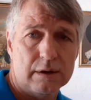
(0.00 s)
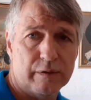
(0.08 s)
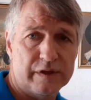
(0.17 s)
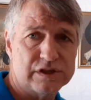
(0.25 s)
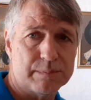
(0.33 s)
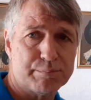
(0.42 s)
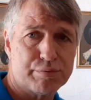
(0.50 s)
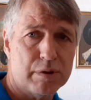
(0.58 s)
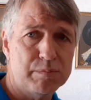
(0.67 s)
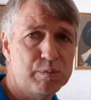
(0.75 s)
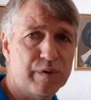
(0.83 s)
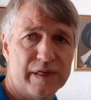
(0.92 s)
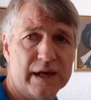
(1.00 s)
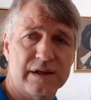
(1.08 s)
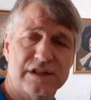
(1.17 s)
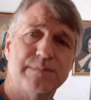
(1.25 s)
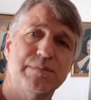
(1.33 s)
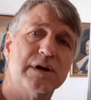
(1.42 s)
Now there's a problem with
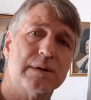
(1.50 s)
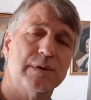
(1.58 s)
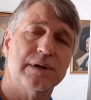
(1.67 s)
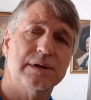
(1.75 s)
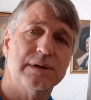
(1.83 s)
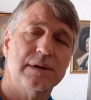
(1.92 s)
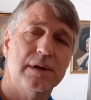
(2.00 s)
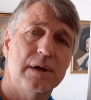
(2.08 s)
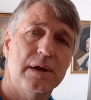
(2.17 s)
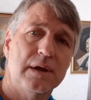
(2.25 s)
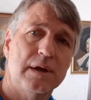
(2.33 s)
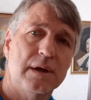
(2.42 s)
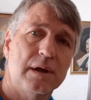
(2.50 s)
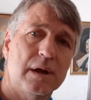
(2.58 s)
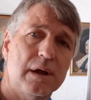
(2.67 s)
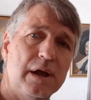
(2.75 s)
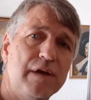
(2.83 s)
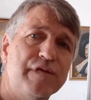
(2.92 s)
that experiment.
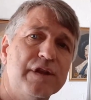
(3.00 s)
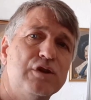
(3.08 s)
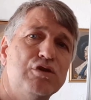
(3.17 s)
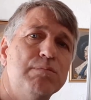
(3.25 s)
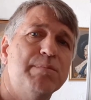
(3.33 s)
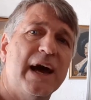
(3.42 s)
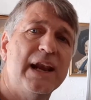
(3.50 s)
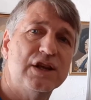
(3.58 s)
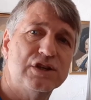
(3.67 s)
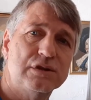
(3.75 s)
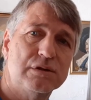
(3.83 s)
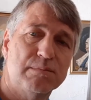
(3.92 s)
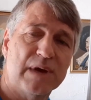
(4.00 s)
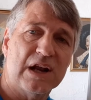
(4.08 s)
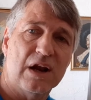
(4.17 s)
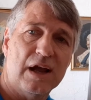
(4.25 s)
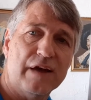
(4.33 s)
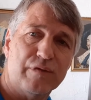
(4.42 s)
If they do manage to
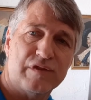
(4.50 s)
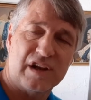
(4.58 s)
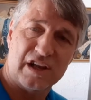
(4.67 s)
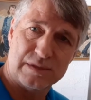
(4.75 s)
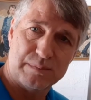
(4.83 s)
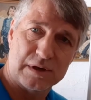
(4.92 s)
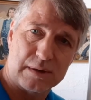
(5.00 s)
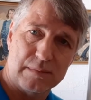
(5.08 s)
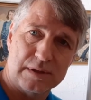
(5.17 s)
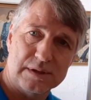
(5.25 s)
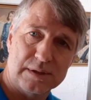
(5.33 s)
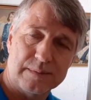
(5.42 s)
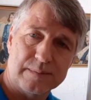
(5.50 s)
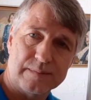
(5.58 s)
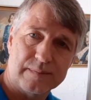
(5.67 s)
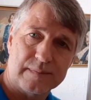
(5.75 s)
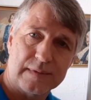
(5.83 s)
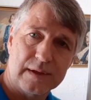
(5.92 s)
make life with that experiment,
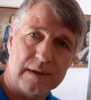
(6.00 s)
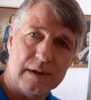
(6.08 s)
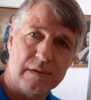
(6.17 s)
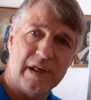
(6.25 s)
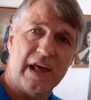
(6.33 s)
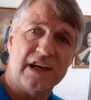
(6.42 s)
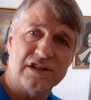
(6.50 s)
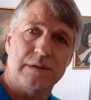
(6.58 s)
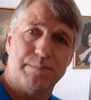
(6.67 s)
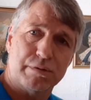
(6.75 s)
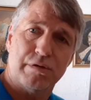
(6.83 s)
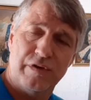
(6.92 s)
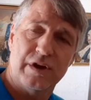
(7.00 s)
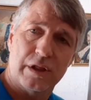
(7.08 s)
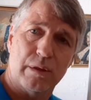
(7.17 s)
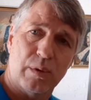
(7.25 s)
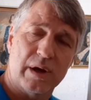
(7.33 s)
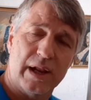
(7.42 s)
they're actually proving
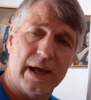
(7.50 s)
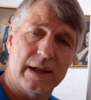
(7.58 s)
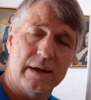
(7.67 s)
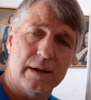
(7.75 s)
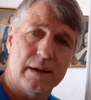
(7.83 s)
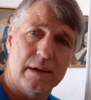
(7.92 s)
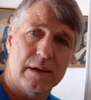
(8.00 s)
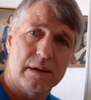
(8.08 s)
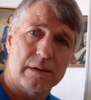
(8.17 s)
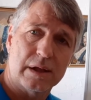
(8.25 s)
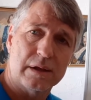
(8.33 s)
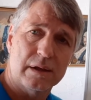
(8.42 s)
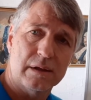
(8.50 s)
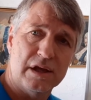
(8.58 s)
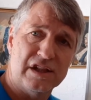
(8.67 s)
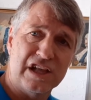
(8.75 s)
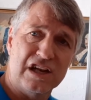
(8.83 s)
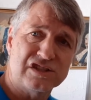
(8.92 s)
on the one hand that
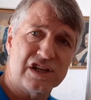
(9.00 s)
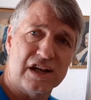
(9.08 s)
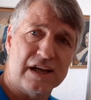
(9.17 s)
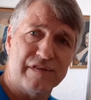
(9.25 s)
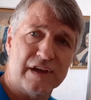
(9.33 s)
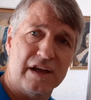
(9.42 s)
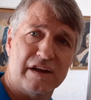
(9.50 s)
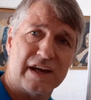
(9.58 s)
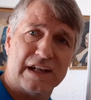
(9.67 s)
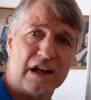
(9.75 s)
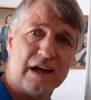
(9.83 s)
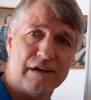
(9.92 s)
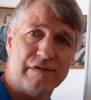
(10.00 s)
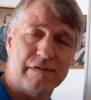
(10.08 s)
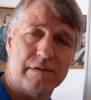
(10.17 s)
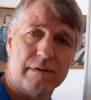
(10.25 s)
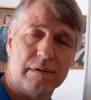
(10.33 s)
intelligent life can create life.